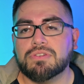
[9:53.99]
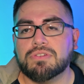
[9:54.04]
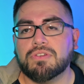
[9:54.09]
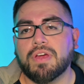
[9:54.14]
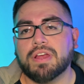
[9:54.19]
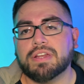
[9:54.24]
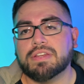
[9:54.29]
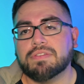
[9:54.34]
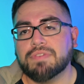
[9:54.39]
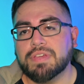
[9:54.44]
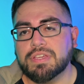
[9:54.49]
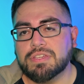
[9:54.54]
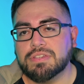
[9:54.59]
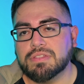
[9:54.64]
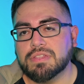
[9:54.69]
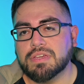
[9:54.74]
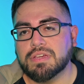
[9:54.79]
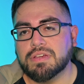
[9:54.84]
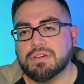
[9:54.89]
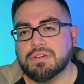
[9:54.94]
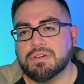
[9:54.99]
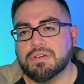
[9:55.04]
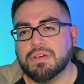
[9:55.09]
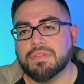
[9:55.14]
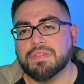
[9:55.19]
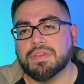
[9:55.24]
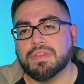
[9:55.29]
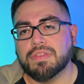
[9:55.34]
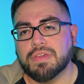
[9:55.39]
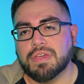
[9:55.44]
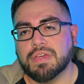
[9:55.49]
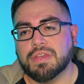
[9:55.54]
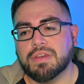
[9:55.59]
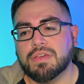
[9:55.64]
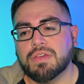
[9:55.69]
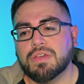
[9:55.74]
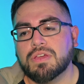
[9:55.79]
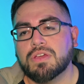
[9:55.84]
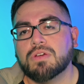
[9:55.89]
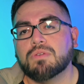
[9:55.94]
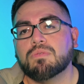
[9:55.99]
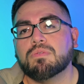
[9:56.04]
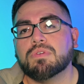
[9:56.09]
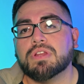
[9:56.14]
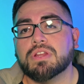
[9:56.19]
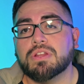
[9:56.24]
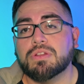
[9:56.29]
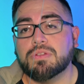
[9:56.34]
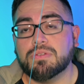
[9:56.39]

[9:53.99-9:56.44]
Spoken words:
Your activation layer, on the other hand, we're going to do